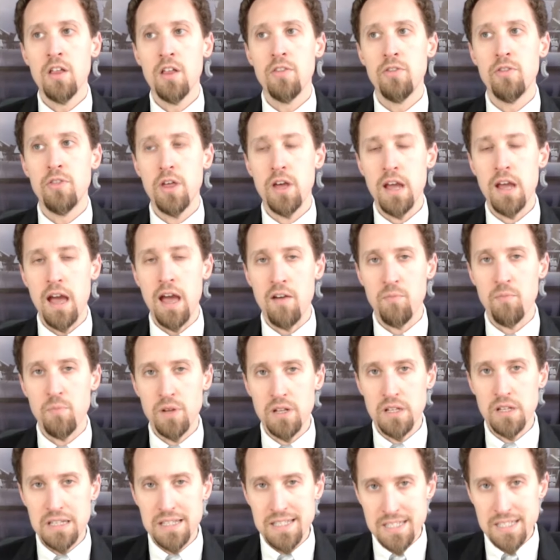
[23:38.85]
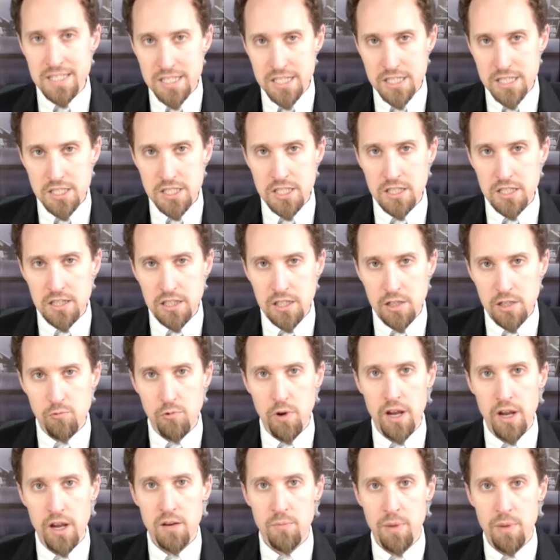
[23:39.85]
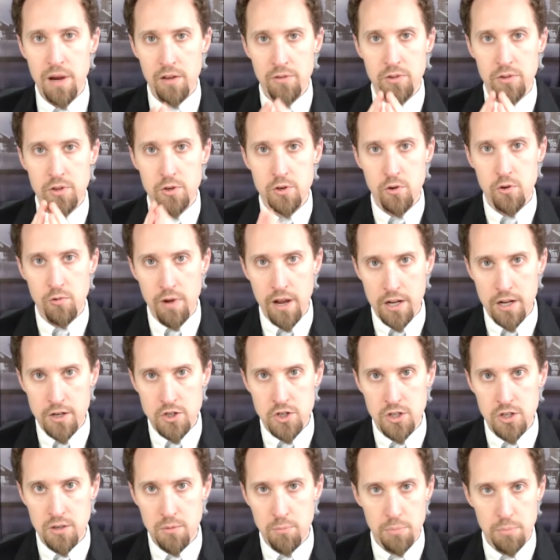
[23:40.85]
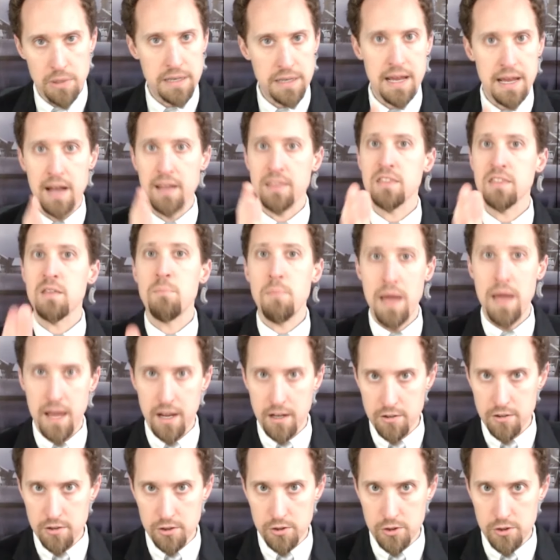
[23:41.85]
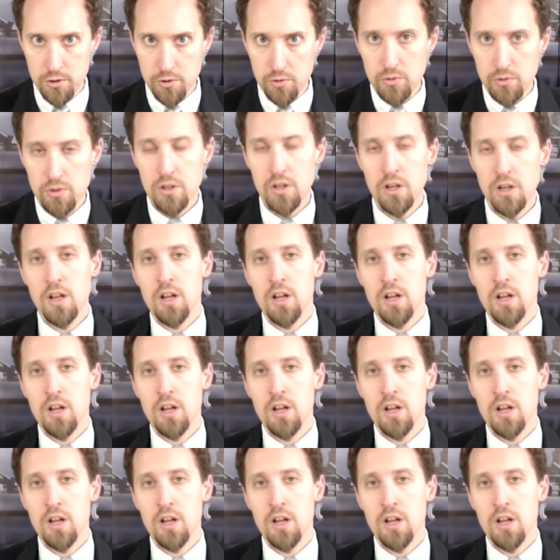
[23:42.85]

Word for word: They have been consistently right about the direction, but not the magnitude.